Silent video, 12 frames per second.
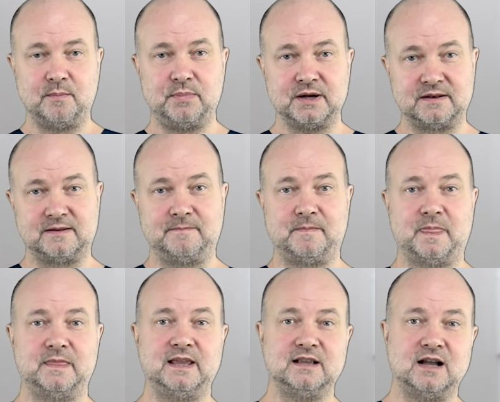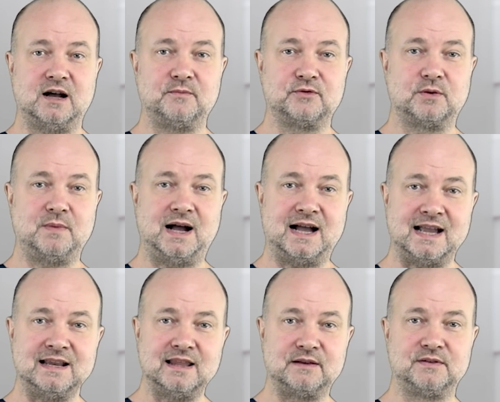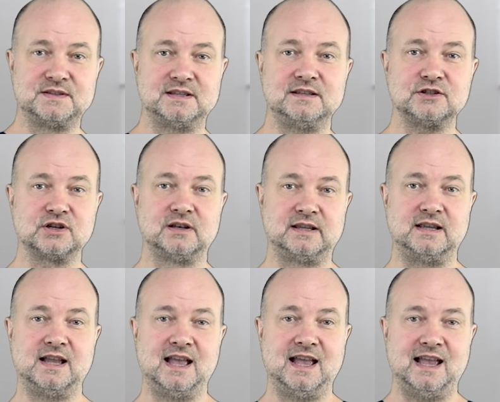but they come from high levels initially,